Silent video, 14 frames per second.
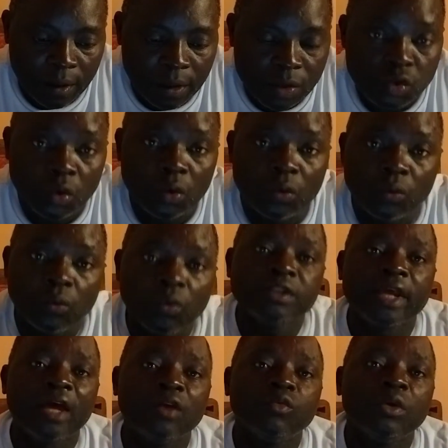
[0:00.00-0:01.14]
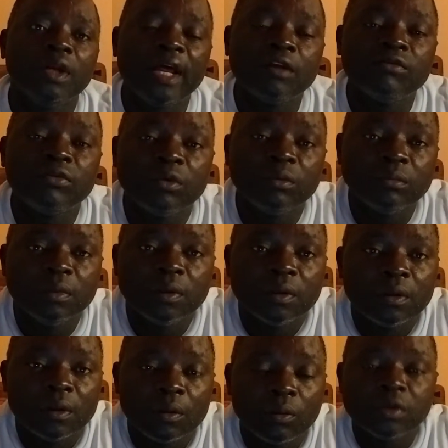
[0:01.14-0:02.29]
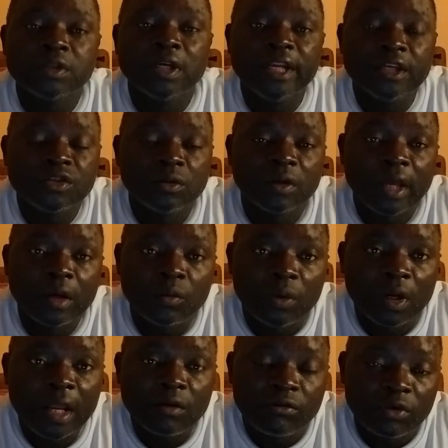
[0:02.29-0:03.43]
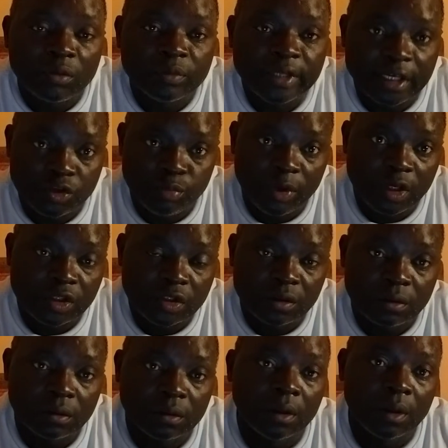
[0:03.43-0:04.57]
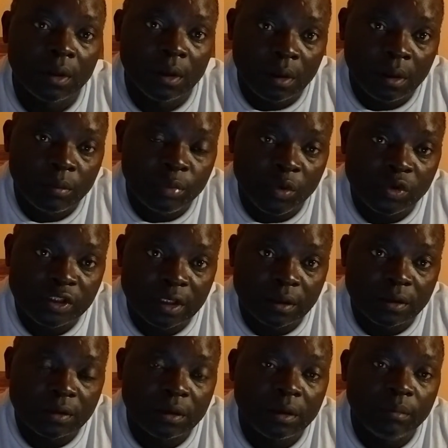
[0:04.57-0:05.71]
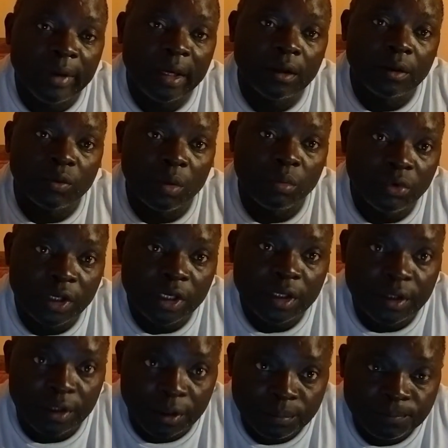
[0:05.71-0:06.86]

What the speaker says: So what lesson can we learn from the expansion project by Rwabugiri?